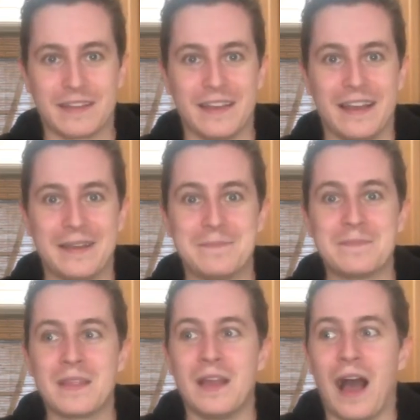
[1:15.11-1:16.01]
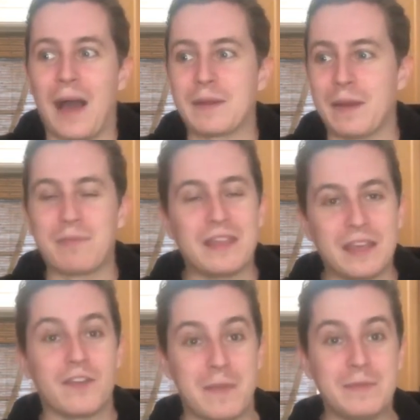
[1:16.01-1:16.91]
I'm thinking
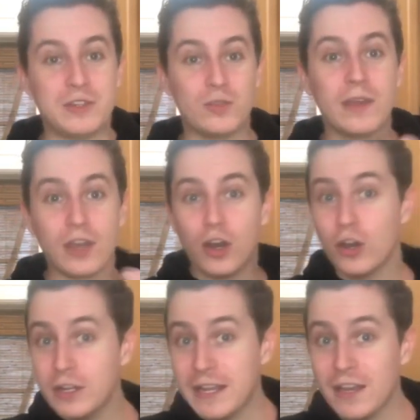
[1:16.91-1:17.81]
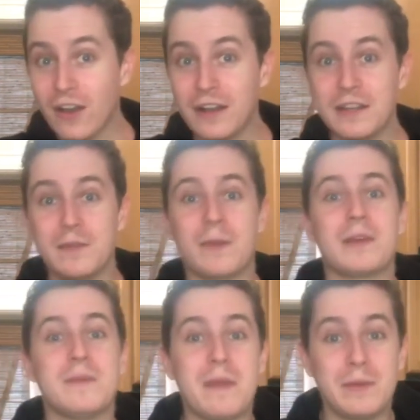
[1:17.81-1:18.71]
of maybe doing a hoodie on him. I'm gonna
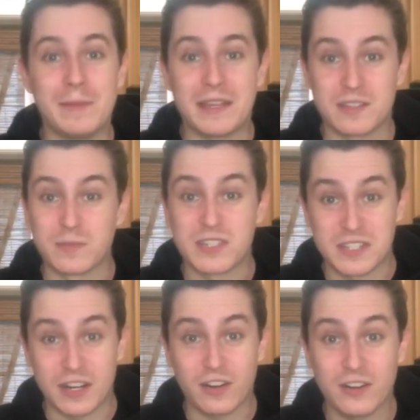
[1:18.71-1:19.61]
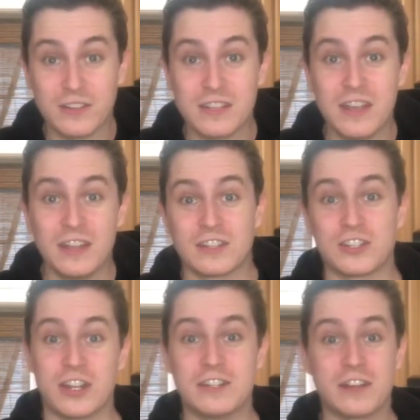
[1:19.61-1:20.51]
maybe make some stickers to
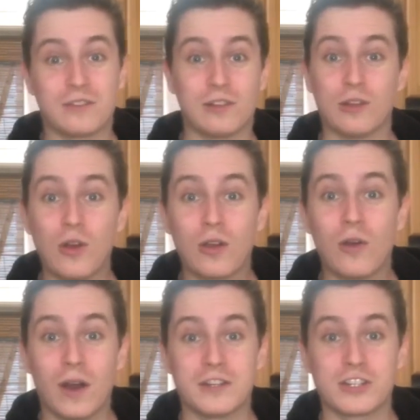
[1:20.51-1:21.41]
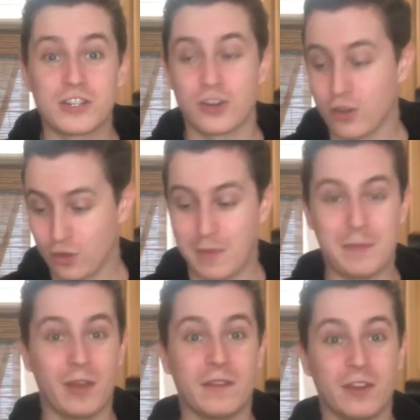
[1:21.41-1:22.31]
change out the logo on his shirt or maybe
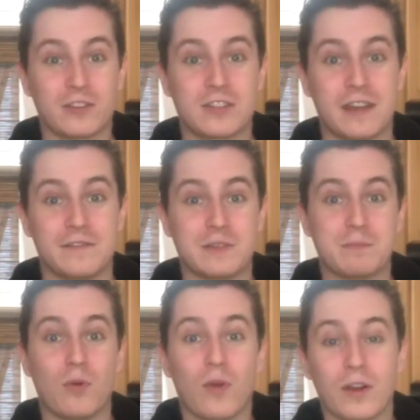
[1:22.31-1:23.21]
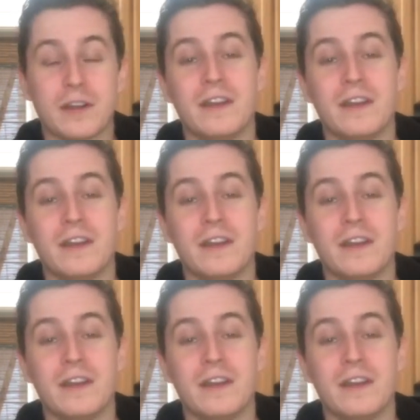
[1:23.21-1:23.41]
on the underside of his board.